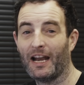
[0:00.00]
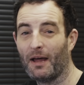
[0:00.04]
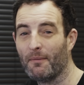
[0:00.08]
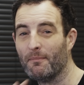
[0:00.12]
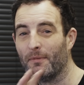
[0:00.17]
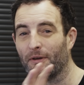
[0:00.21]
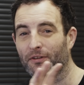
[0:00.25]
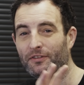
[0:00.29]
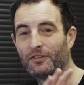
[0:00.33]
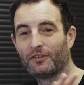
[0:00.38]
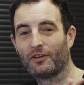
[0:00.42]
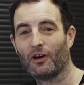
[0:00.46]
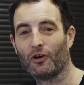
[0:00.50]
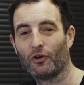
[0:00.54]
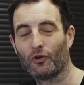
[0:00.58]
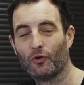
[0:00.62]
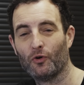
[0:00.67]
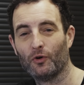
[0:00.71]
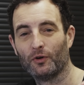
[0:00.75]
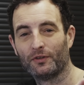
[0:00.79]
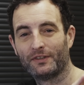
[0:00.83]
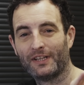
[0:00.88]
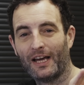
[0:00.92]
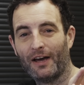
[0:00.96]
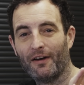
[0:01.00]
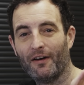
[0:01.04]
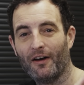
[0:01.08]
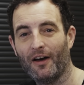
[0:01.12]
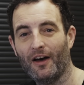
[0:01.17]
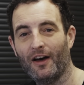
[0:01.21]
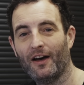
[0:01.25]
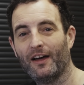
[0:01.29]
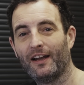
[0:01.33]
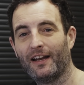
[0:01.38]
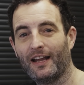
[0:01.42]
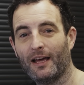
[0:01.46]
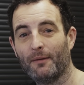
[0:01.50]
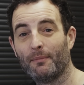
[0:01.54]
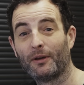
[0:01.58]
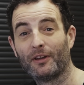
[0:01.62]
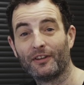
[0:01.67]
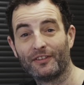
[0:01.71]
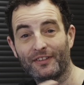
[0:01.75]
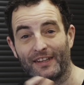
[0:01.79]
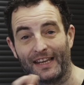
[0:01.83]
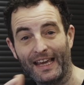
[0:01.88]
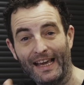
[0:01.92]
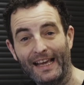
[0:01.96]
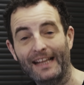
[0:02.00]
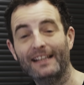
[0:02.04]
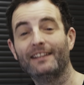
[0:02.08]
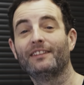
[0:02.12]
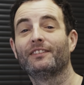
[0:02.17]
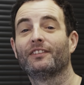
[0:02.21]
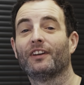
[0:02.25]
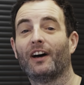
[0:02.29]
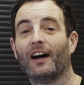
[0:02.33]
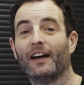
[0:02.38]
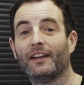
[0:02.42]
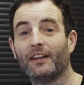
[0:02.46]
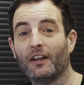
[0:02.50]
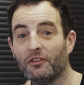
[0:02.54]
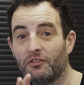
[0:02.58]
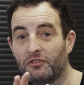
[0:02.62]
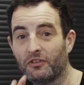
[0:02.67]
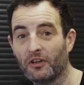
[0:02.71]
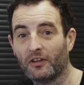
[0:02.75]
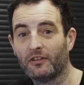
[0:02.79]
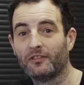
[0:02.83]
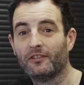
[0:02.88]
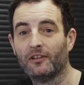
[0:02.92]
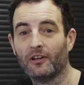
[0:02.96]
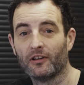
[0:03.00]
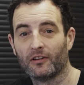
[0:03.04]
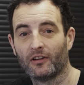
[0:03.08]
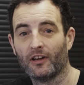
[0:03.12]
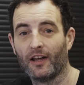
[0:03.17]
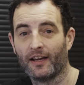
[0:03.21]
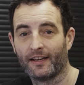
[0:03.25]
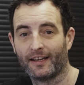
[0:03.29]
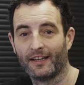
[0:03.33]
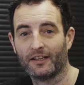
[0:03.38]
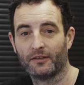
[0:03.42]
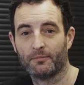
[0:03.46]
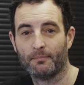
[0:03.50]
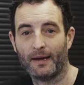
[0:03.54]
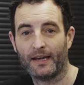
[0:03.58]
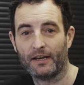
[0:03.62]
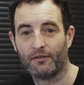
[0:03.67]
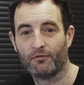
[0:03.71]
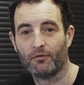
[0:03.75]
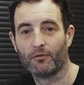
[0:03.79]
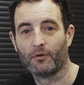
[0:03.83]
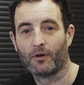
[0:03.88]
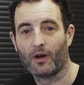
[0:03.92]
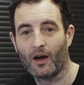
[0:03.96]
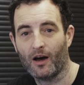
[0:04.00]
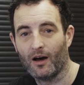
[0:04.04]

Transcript: And I must have got caught out earlier because the inside does look like it's made from